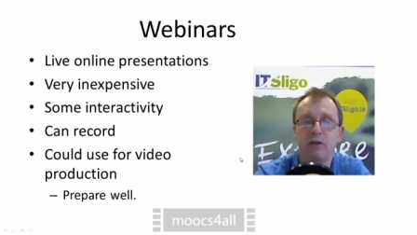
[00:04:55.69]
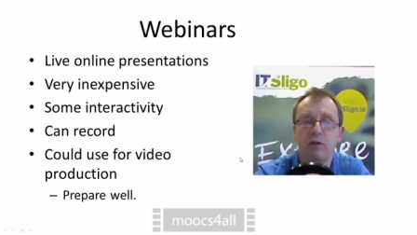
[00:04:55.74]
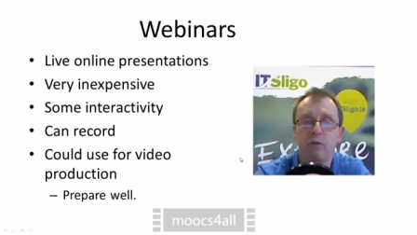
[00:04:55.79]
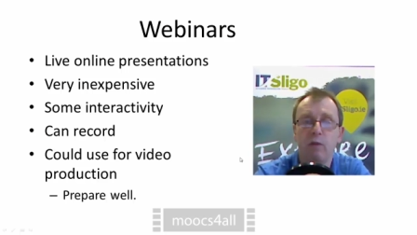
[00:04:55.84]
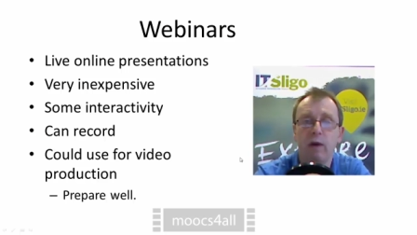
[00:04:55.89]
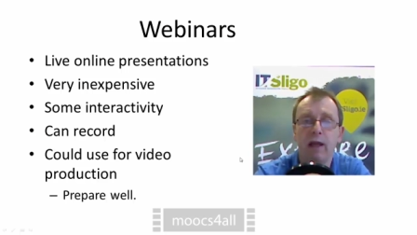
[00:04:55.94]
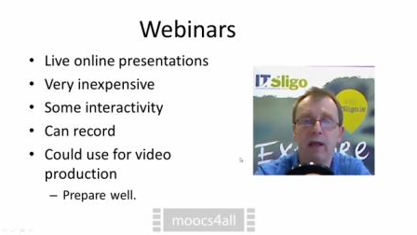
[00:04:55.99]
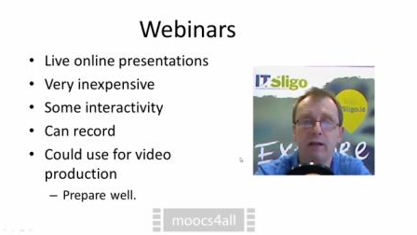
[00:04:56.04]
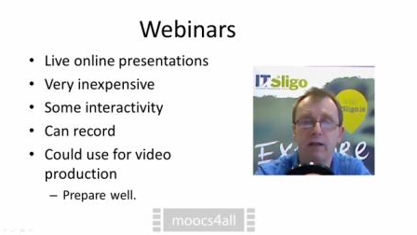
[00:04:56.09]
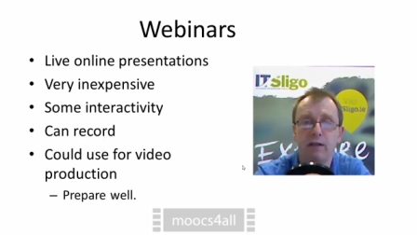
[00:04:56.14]

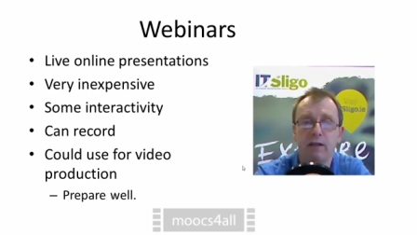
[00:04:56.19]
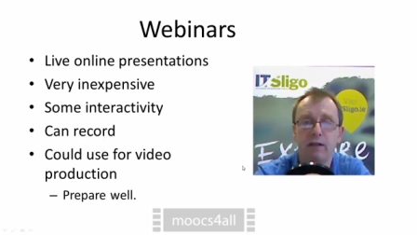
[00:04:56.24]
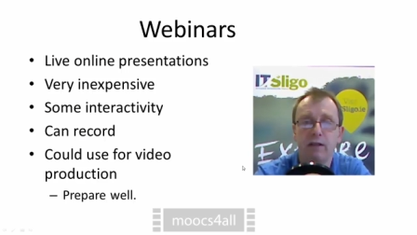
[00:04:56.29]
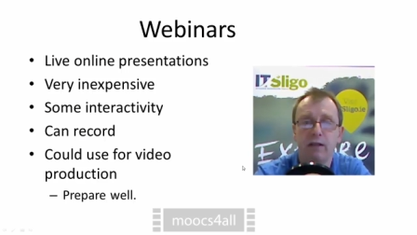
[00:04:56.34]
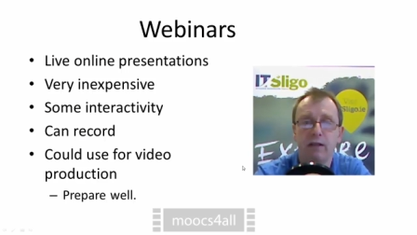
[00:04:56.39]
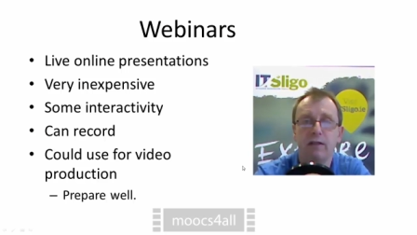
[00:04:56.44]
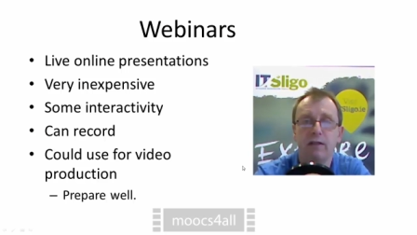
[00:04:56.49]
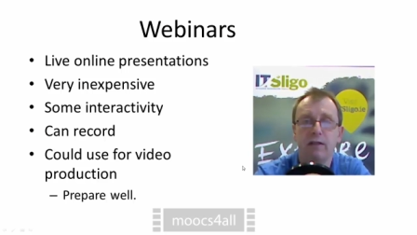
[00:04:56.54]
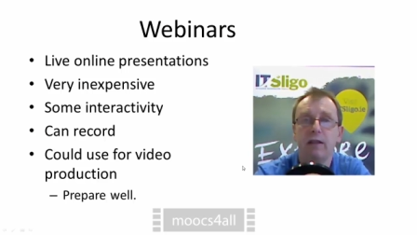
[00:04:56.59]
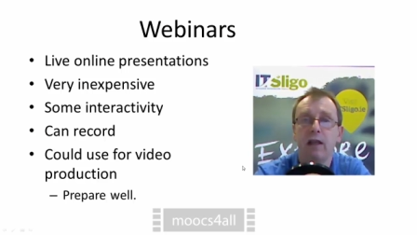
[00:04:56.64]
to edit
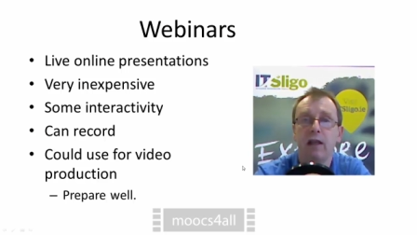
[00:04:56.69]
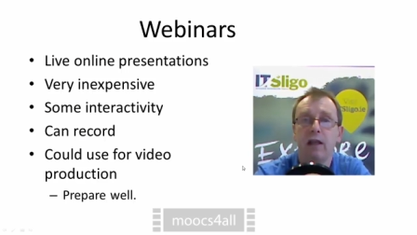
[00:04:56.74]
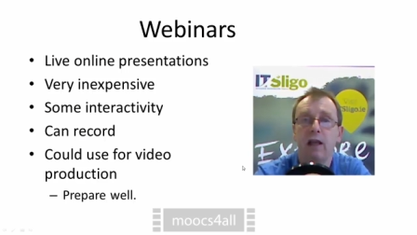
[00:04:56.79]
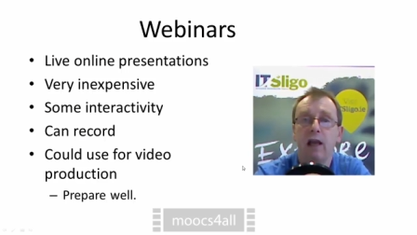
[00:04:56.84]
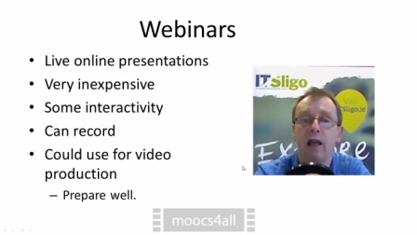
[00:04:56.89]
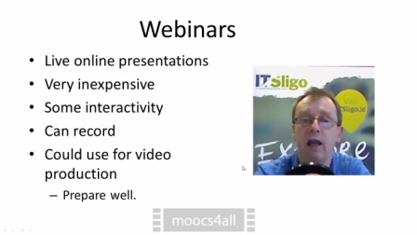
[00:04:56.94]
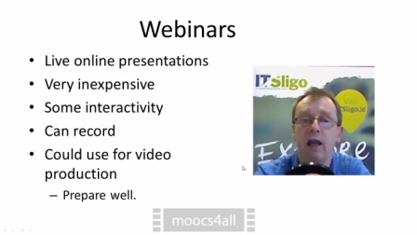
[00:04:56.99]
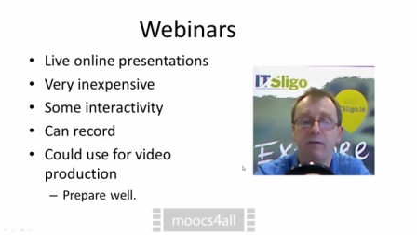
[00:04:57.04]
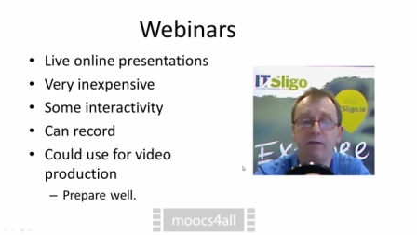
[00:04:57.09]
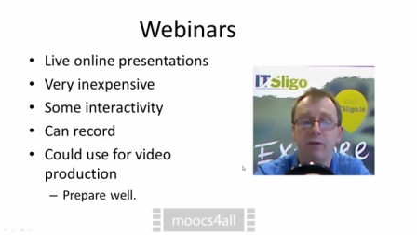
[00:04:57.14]
it
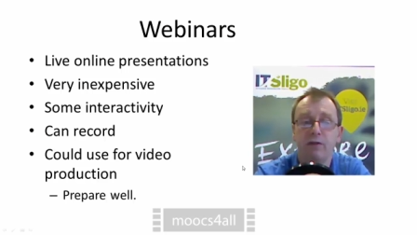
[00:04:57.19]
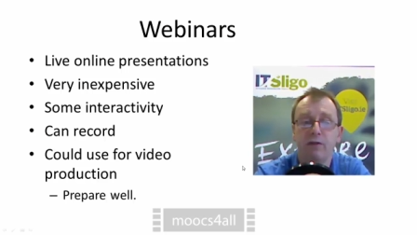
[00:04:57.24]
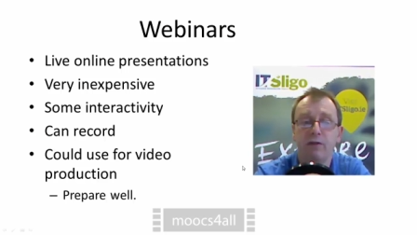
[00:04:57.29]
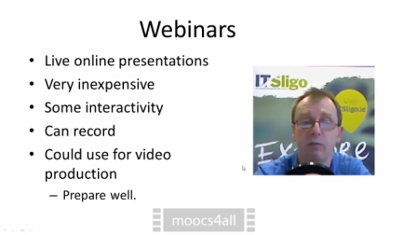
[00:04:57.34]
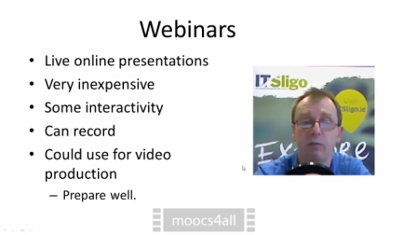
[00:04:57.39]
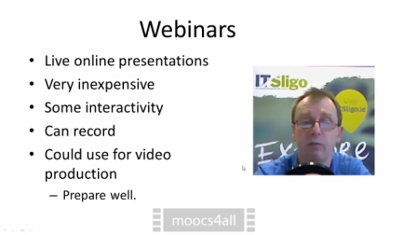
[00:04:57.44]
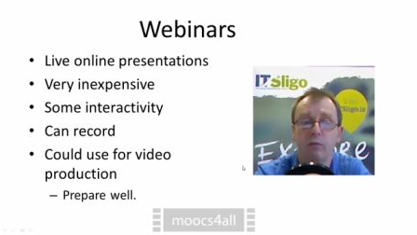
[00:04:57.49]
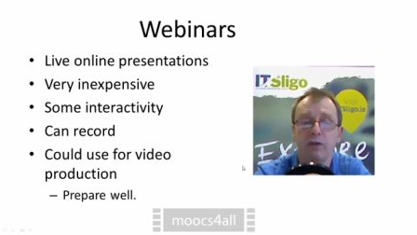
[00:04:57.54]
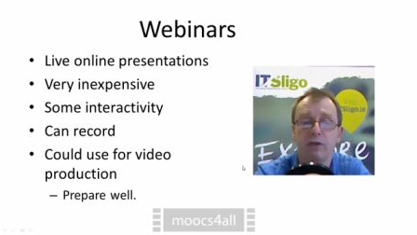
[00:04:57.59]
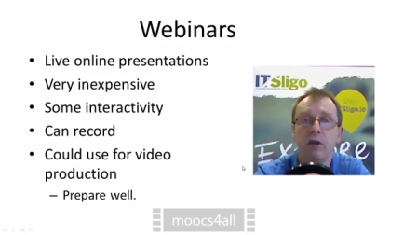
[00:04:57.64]

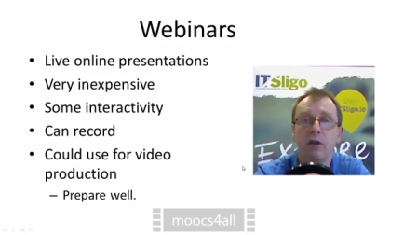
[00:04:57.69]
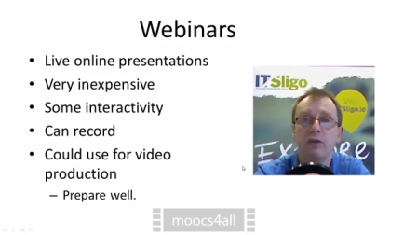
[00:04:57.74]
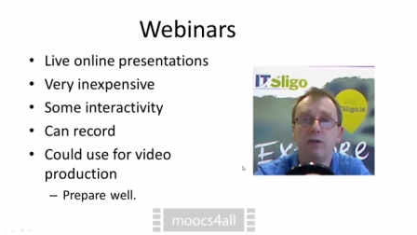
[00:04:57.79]
afterwards.